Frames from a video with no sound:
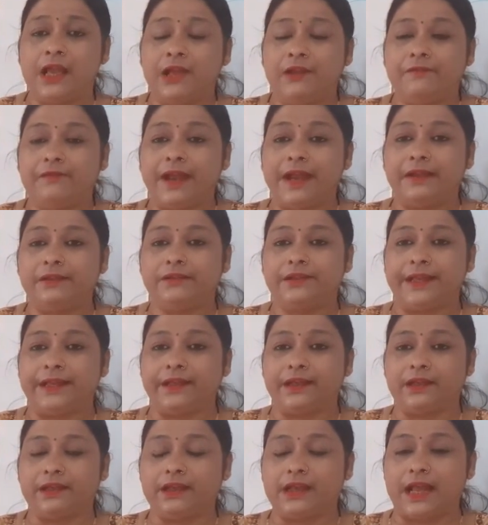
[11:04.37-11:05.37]
When
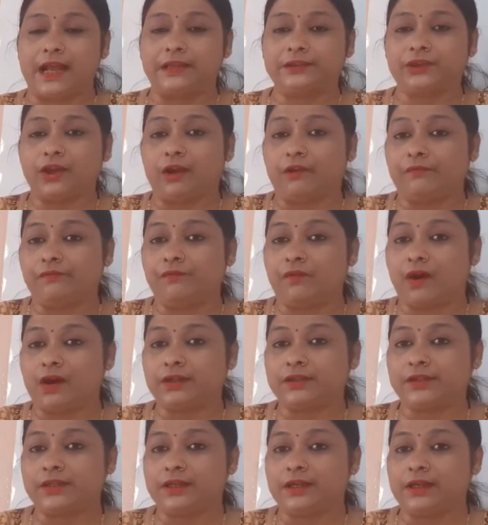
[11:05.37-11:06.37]
take a glass of
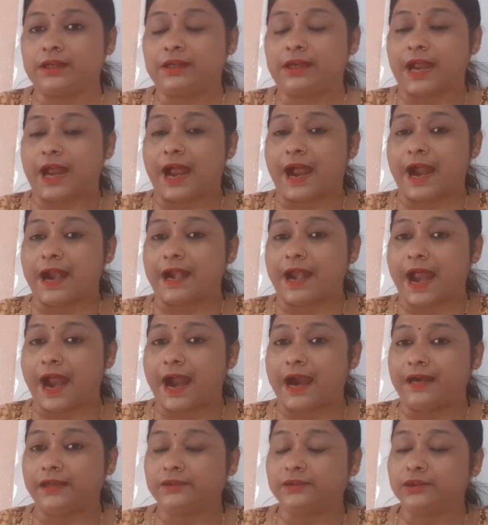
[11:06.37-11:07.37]
water,
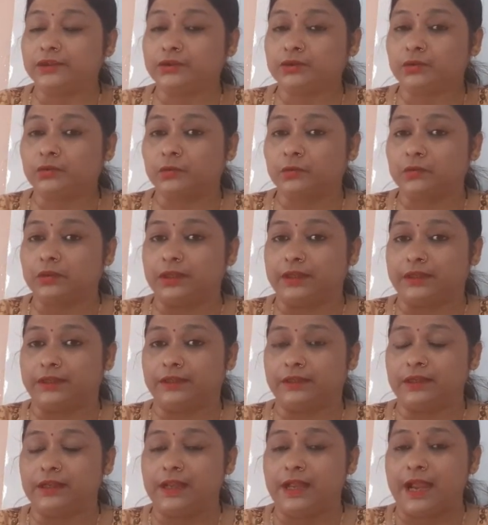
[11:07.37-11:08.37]
add the sugar,
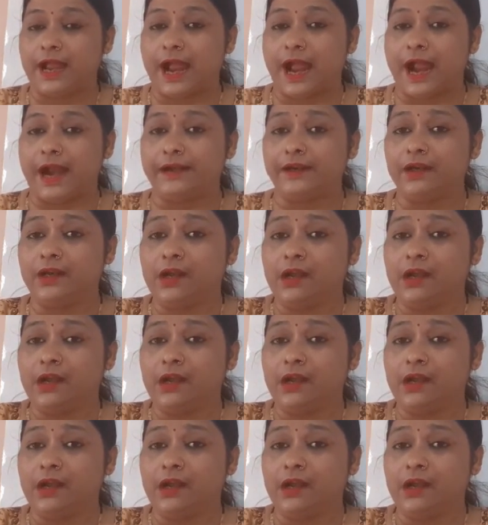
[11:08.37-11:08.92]
and